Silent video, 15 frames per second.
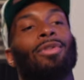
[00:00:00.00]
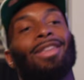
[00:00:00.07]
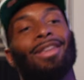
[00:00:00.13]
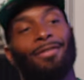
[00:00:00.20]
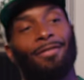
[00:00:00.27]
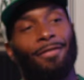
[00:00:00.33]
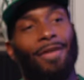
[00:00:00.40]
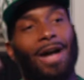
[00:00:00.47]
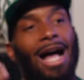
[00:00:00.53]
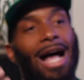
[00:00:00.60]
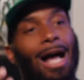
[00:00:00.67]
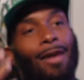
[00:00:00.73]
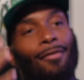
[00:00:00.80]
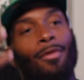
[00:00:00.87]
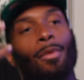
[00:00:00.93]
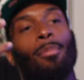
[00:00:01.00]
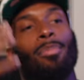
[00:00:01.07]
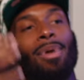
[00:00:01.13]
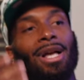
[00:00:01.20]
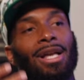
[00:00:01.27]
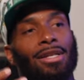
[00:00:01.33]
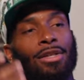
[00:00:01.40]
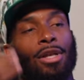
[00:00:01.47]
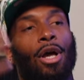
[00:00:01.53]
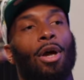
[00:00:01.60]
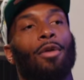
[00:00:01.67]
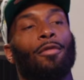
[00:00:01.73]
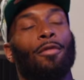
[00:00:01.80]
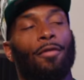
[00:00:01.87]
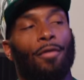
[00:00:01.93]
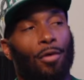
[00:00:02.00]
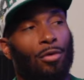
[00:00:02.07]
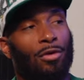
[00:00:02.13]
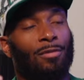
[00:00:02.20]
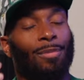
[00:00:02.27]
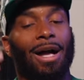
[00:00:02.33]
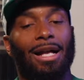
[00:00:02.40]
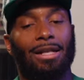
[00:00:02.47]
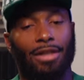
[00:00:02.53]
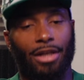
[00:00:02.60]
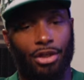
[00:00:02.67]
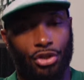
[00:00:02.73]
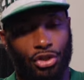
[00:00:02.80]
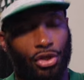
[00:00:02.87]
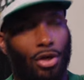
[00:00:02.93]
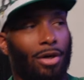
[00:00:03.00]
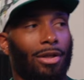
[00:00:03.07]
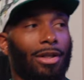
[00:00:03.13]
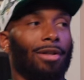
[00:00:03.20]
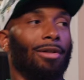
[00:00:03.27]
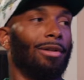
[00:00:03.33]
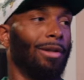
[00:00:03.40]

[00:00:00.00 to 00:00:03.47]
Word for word: the five best food spots in Charlotte.